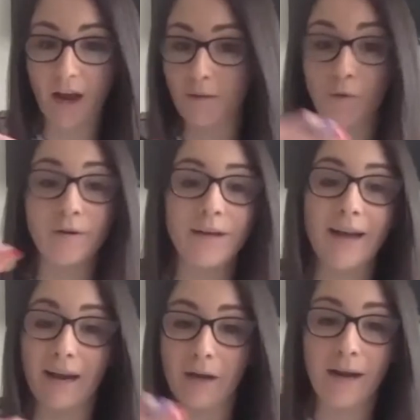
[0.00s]
or
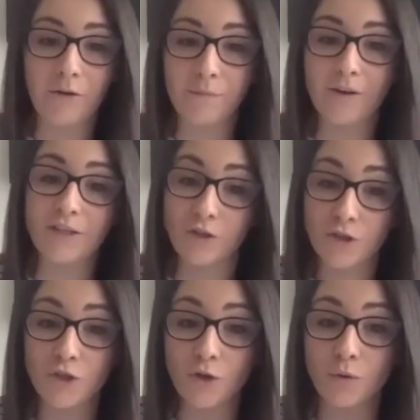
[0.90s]
allied health professions
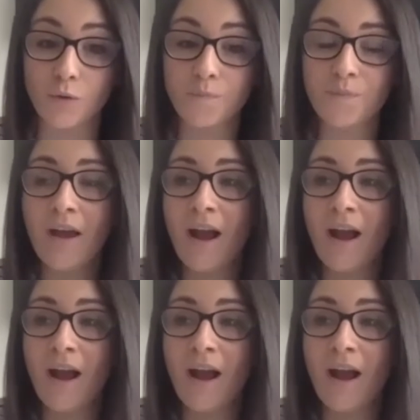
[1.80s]
school,